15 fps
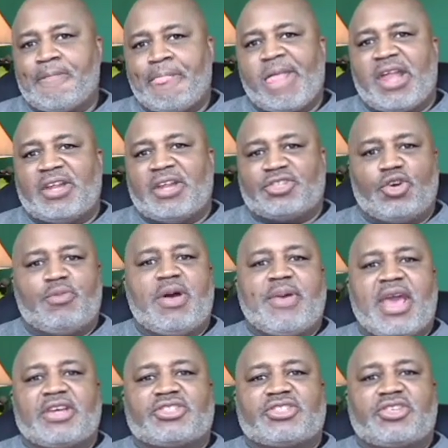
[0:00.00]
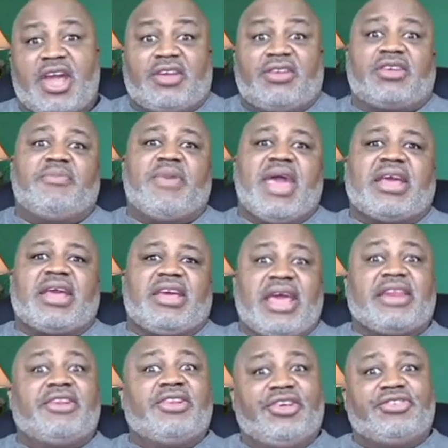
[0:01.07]
I told my pastor I could have come back and
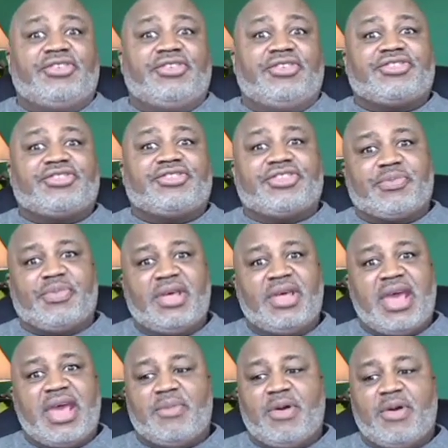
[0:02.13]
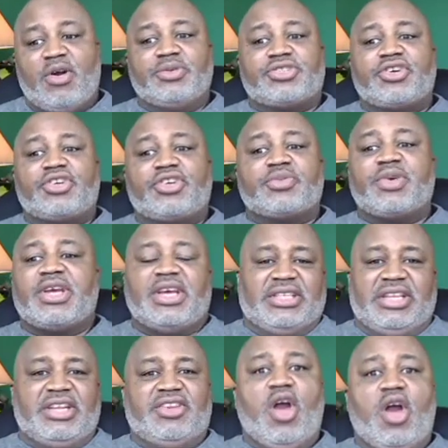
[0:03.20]
got into leadership at my home church because he
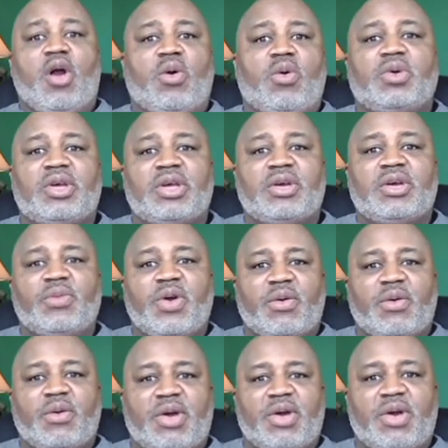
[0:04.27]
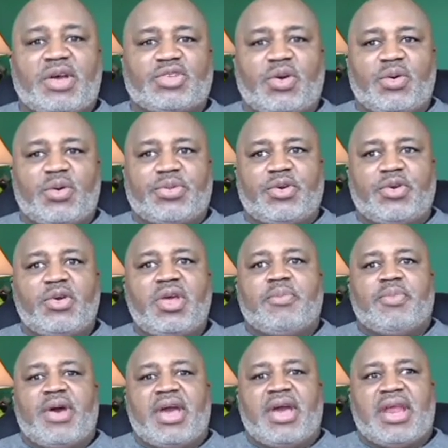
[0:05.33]
didn't know what, what I was going through,
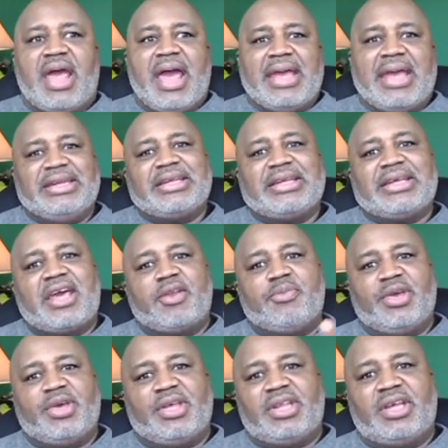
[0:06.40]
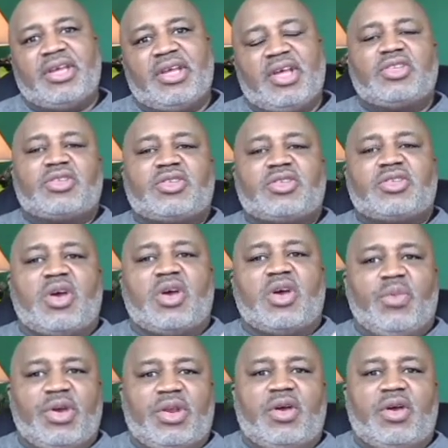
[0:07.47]
but I needed accountability. So I
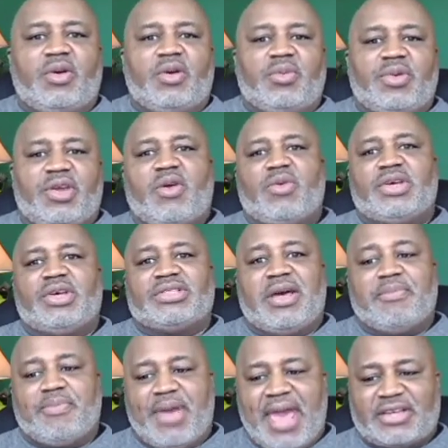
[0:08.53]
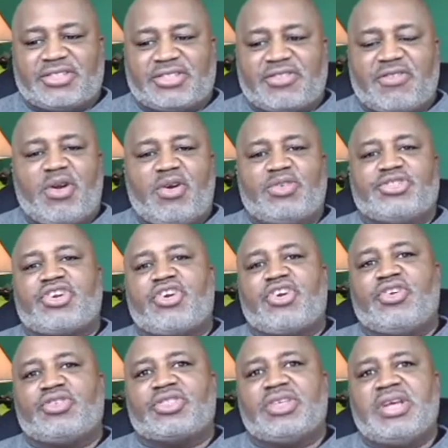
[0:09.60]
went home. Here I was, a pastor of my own
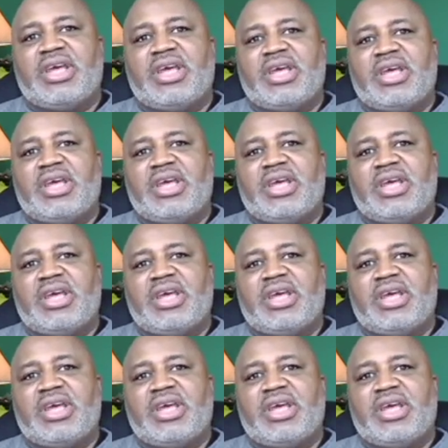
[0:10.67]
church.